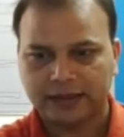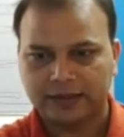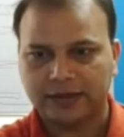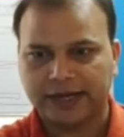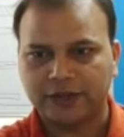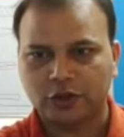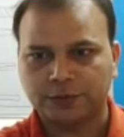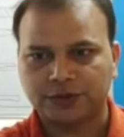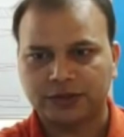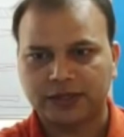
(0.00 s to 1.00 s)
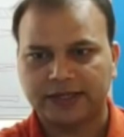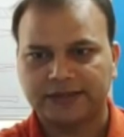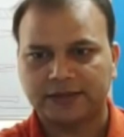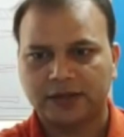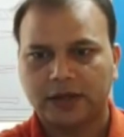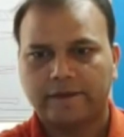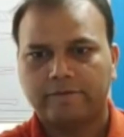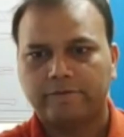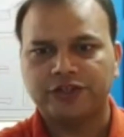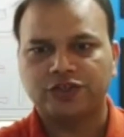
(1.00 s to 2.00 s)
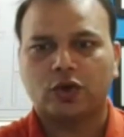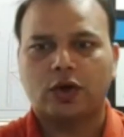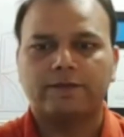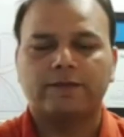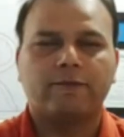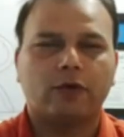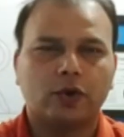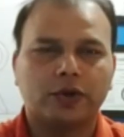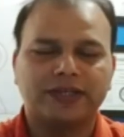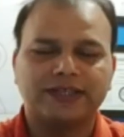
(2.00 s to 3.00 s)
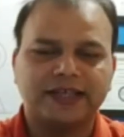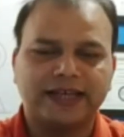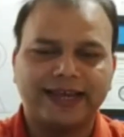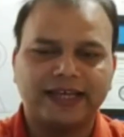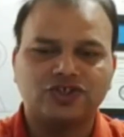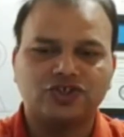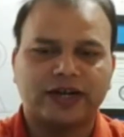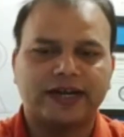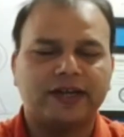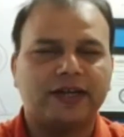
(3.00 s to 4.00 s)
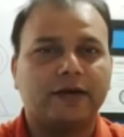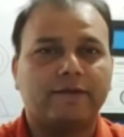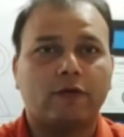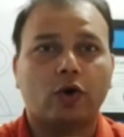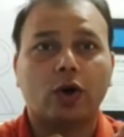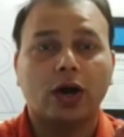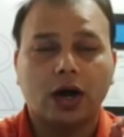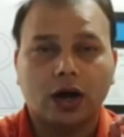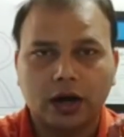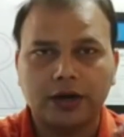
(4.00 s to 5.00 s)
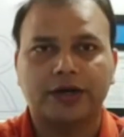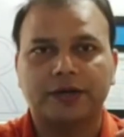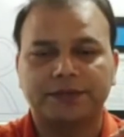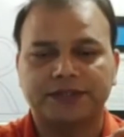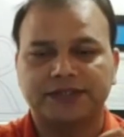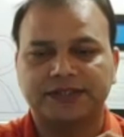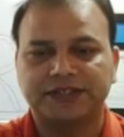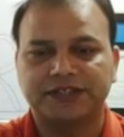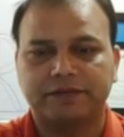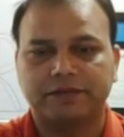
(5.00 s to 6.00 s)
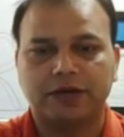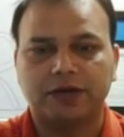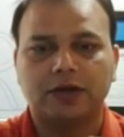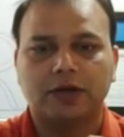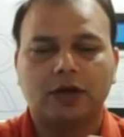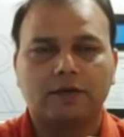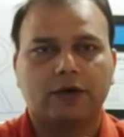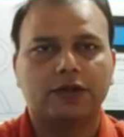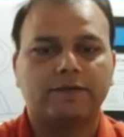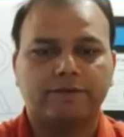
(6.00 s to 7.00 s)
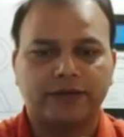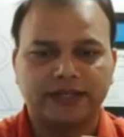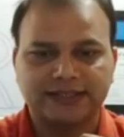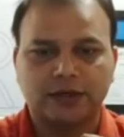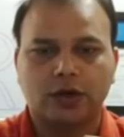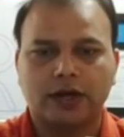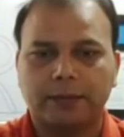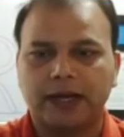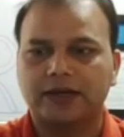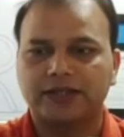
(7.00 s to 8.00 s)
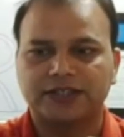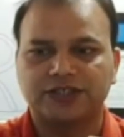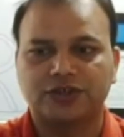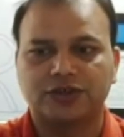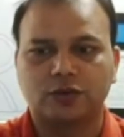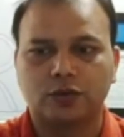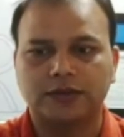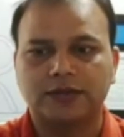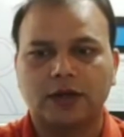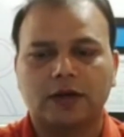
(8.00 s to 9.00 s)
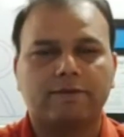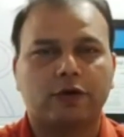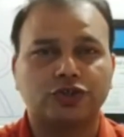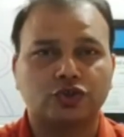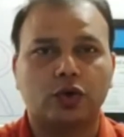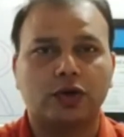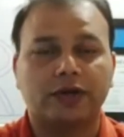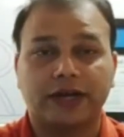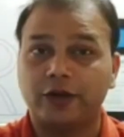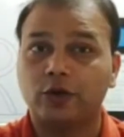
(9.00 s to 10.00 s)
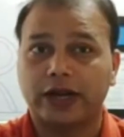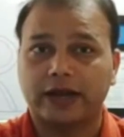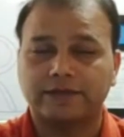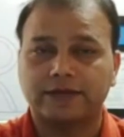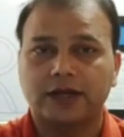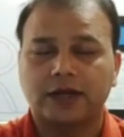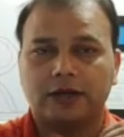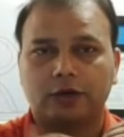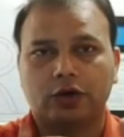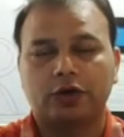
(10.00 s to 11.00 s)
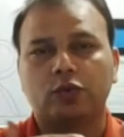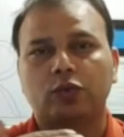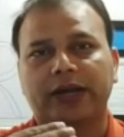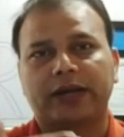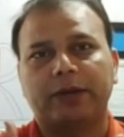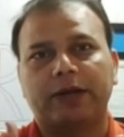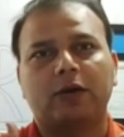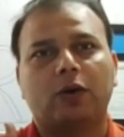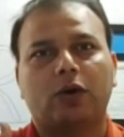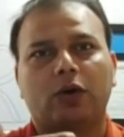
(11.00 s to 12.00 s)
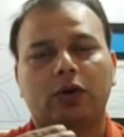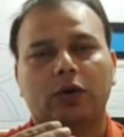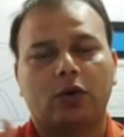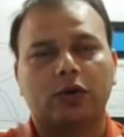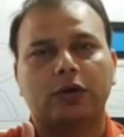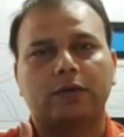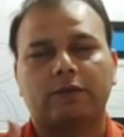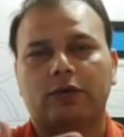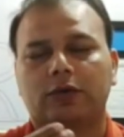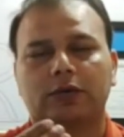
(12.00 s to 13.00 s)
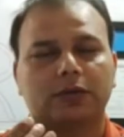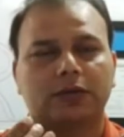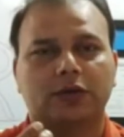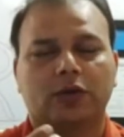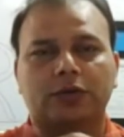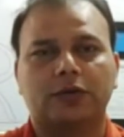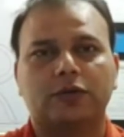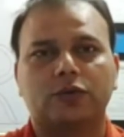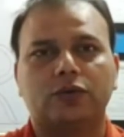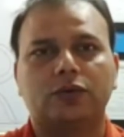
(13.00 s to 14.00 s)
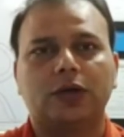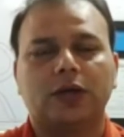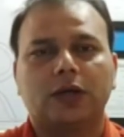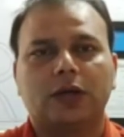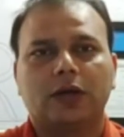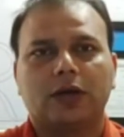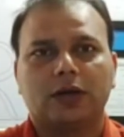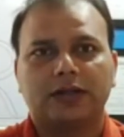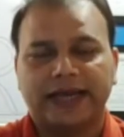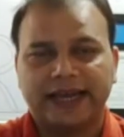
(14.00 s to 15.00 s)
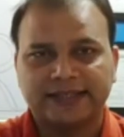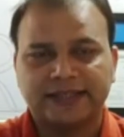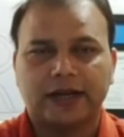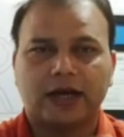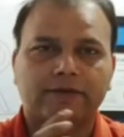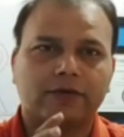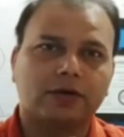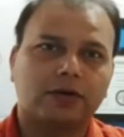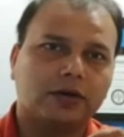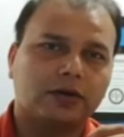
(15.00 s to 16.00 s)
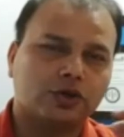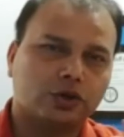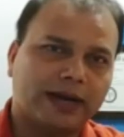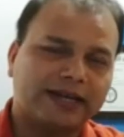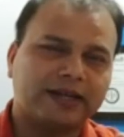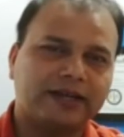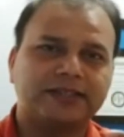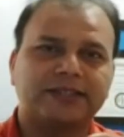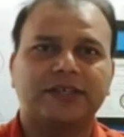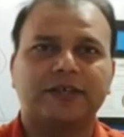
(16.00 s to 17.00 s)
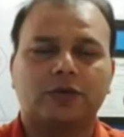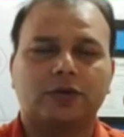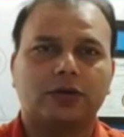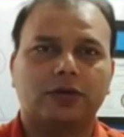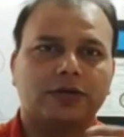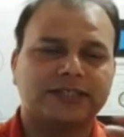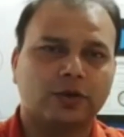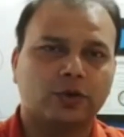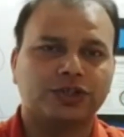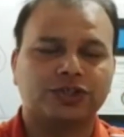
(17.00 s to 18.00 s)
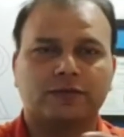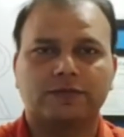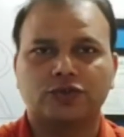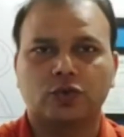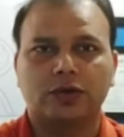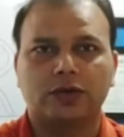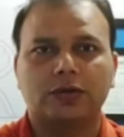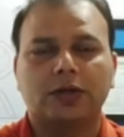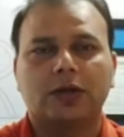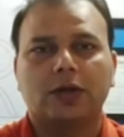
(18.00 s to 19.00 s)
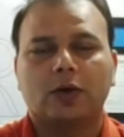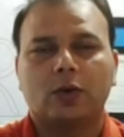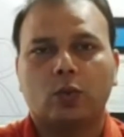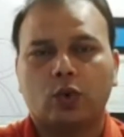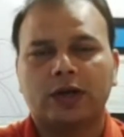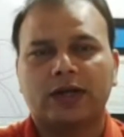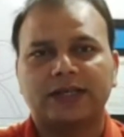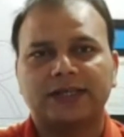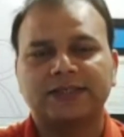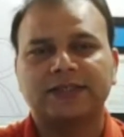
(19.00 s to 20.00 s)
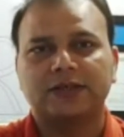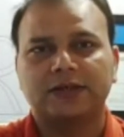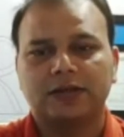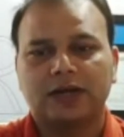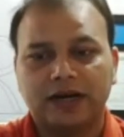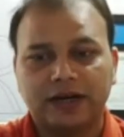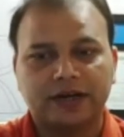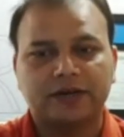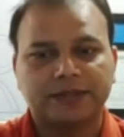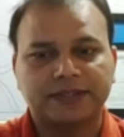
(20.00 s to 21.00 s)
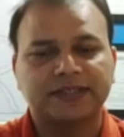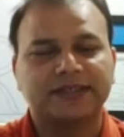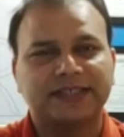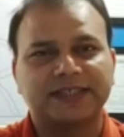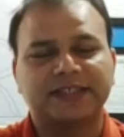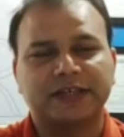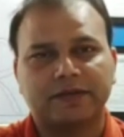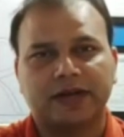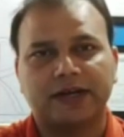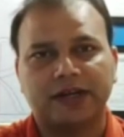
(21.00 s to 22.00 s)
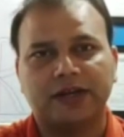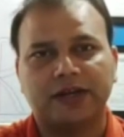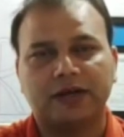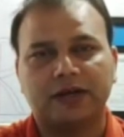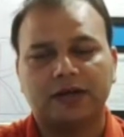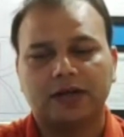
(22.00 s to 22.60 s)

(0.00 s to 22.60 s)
The ninth option, guys, which of the following is the age criteria for 100% sensitivity for the Fresno-Quebec decision rules for shoulder radiographs? In order to recommend or order for a doctor to the x-ray after a traumatic incident or a dislocation of the shoulder, what is the 100% sensitive criteria?